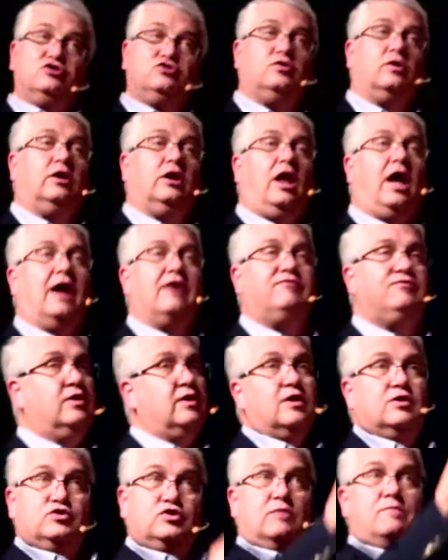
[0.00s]
into our life.
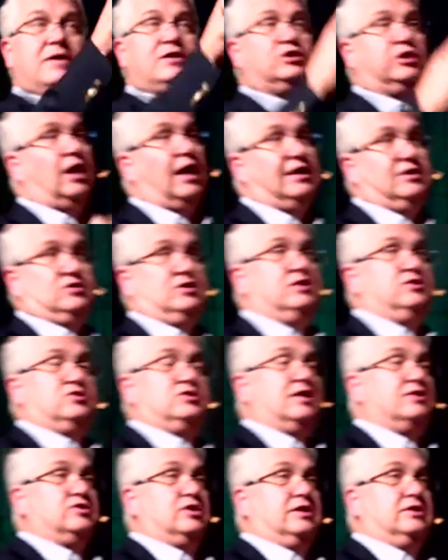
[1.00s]
So it makes a lot of sense,
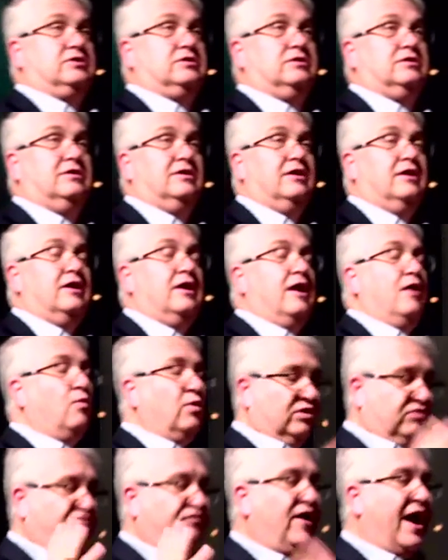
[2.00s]
doesn't it?
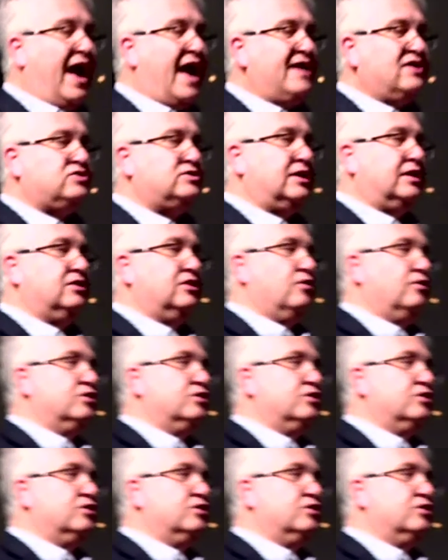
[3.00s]
What's fascinating,